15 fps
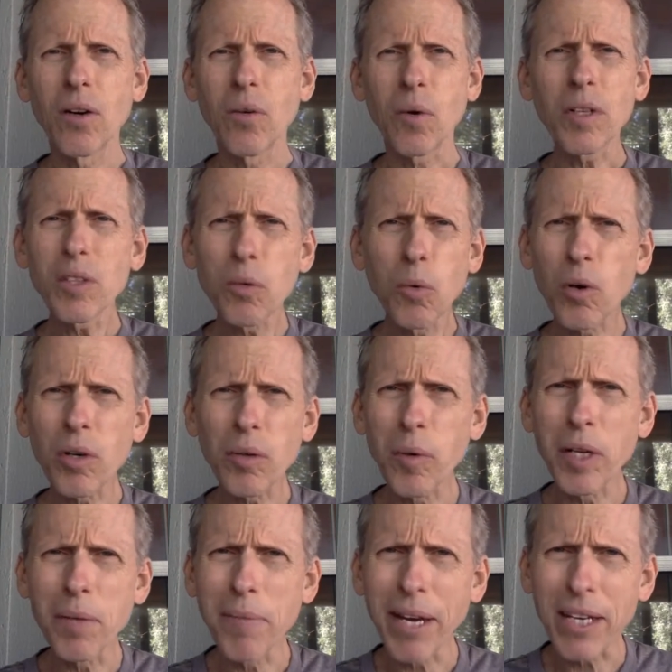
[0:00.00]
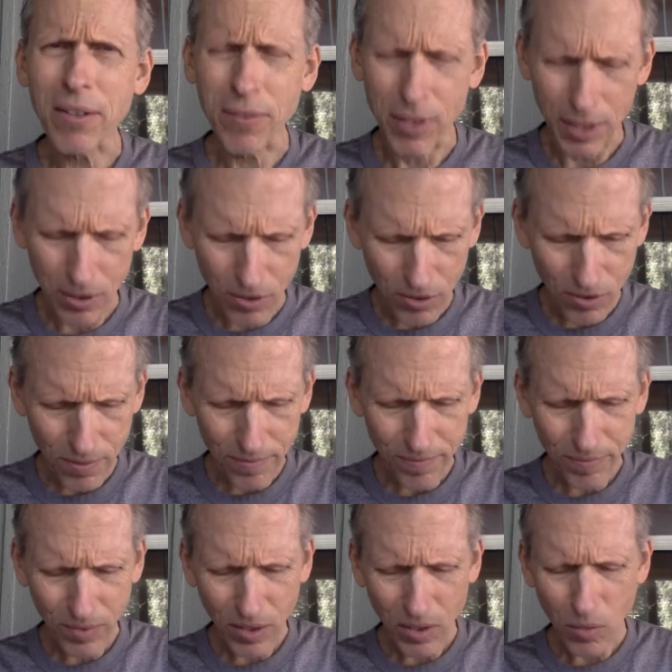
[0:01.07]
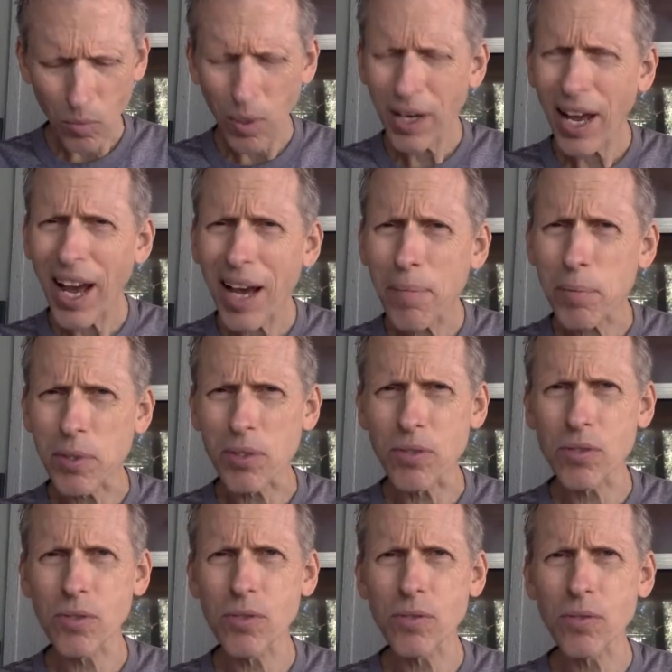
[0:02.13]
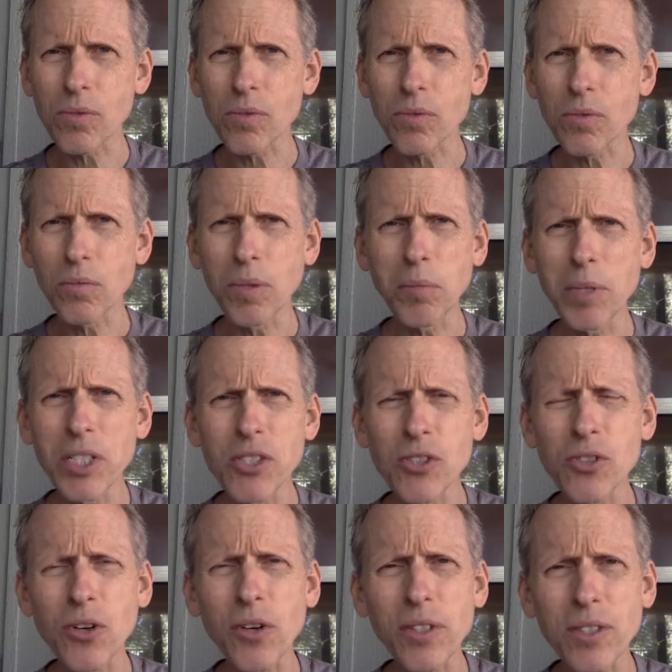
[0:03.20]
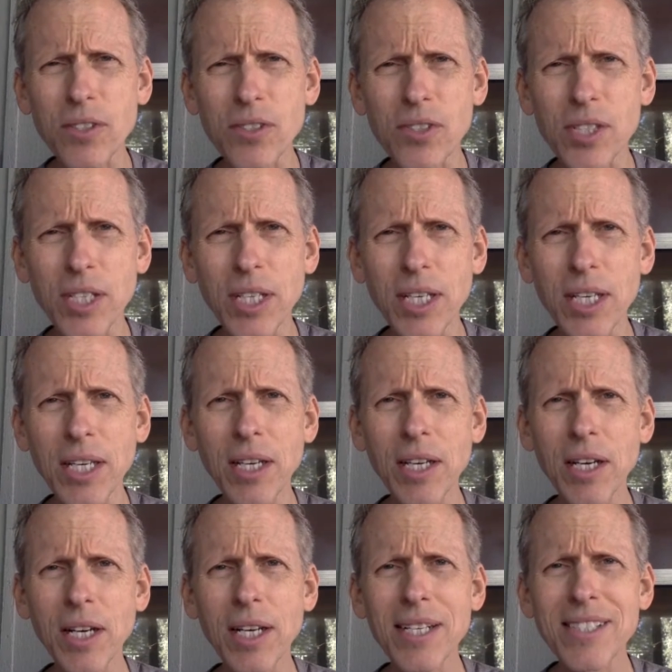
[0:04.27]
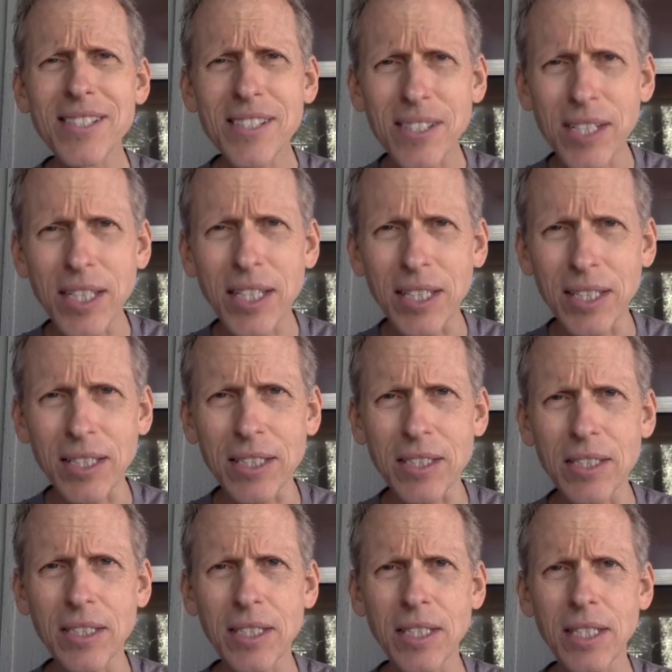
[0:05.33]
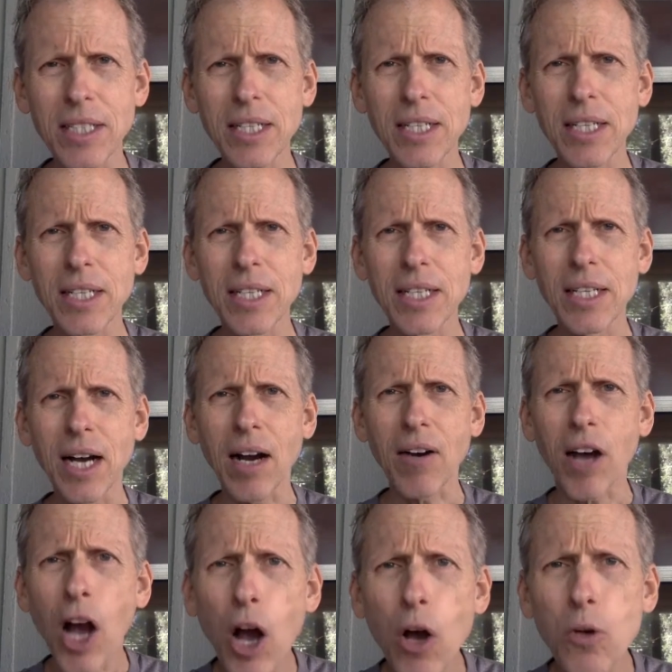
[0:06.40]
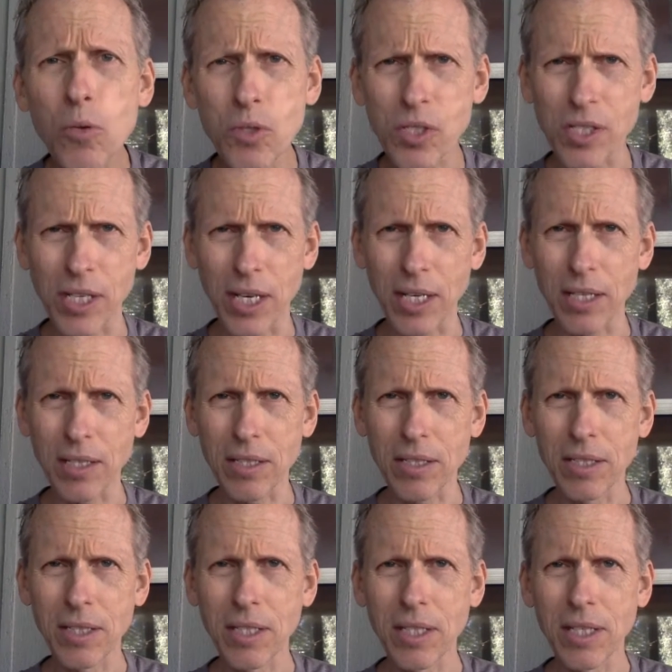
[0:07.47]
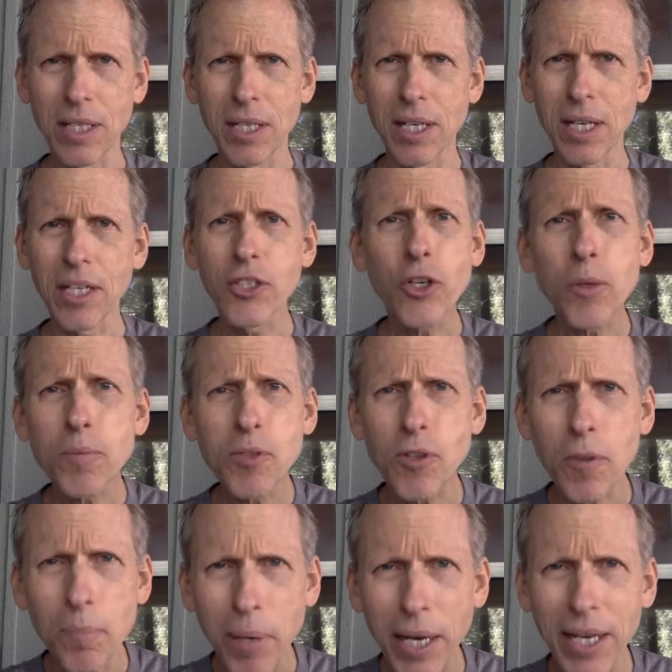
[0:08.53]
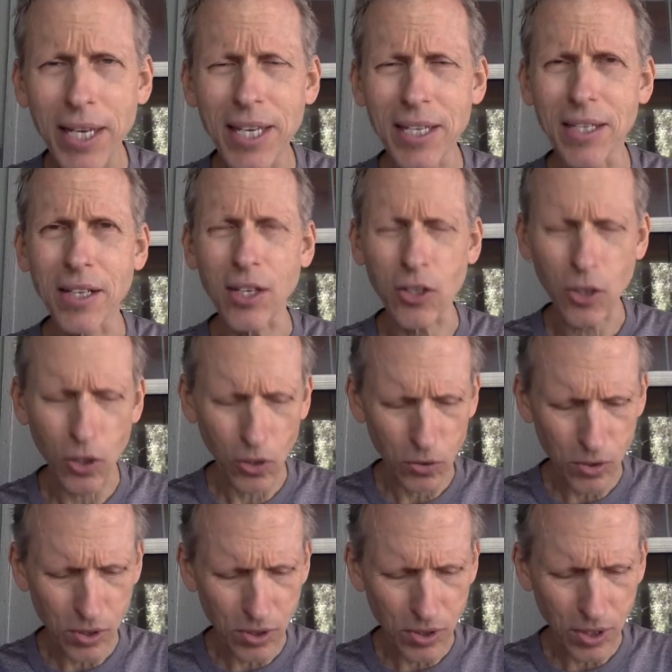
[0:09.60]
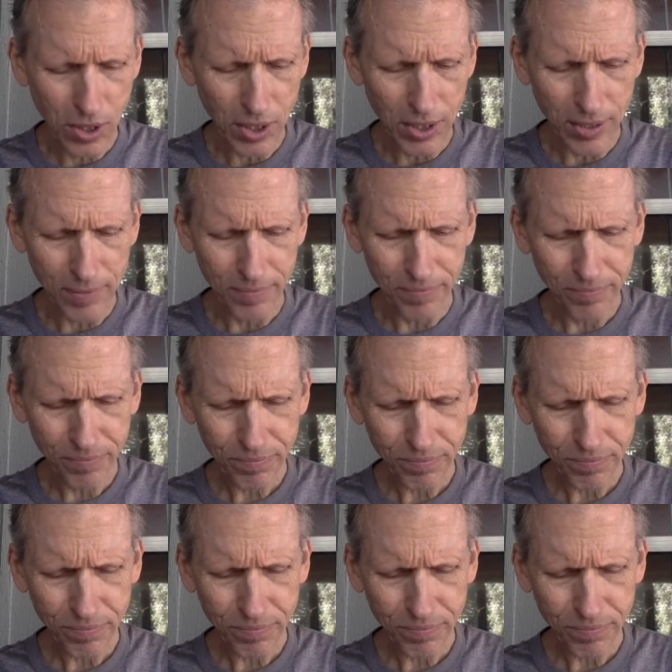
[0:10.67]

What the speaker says: What in the world are we to make of this? What happens when we start to see sin, our own sin, in terms of the pain it causes God?